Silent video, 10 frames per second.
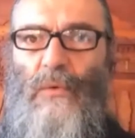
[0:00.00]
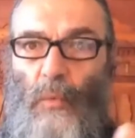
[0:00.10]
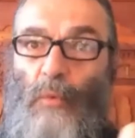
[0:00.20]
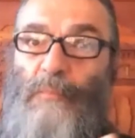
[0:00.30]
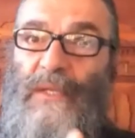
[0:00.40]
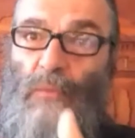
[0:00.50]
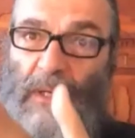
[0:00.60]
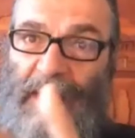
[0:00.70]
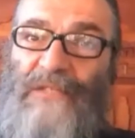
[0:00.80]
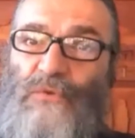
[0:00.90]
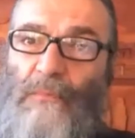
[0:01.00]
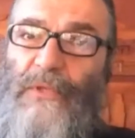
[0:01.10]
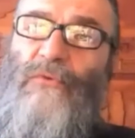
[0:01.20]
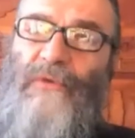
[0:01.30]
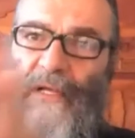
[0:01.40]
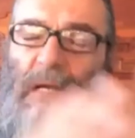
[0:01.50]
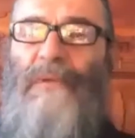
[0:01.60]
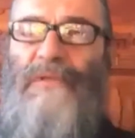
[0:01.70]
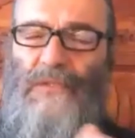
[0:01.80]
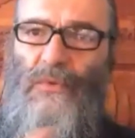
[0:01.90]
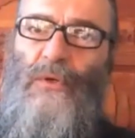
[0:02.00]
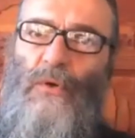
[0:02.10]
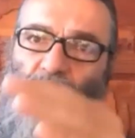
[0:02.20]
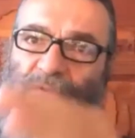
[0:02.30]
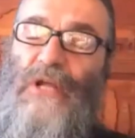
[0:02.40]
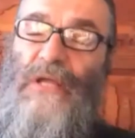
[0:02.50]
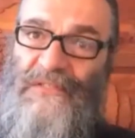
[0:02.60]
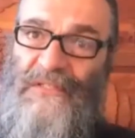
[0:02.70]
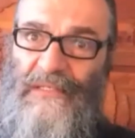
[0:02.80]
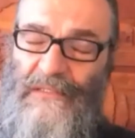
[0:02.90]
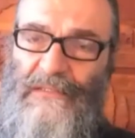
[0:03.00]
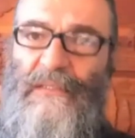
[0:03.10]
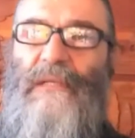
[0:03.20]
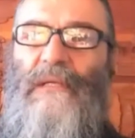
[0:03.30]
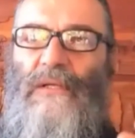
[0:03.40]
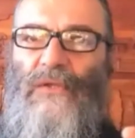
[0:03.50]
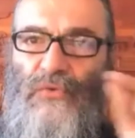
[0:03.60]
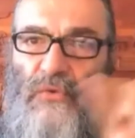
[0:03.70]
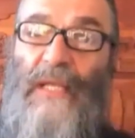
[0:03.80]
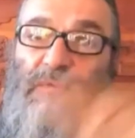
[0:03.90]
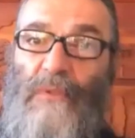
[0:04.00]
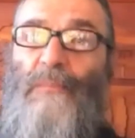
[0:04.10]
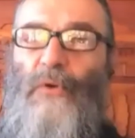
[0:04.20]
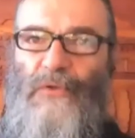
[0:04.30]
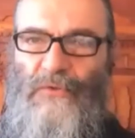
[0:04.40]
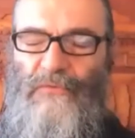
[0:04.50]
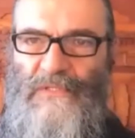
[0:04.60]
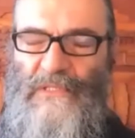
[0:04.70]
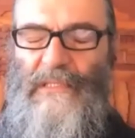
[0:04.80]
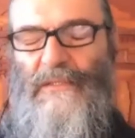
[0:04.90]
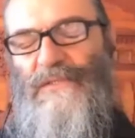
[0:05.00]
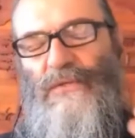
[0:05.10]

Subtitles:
will be what has to be overcome, as it were, or transcended to get to the point of resilience.